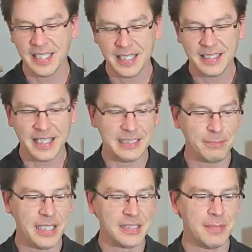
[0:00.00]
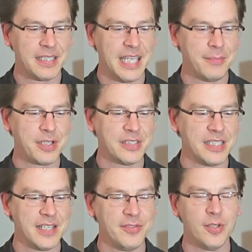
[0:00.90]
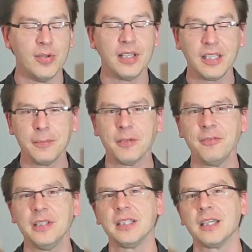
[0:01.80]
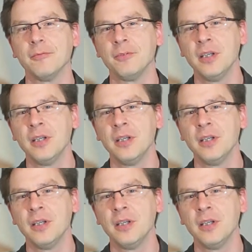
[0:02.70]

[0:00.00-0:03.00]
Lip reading: dice placement game, because it gives you a little bit of feeling of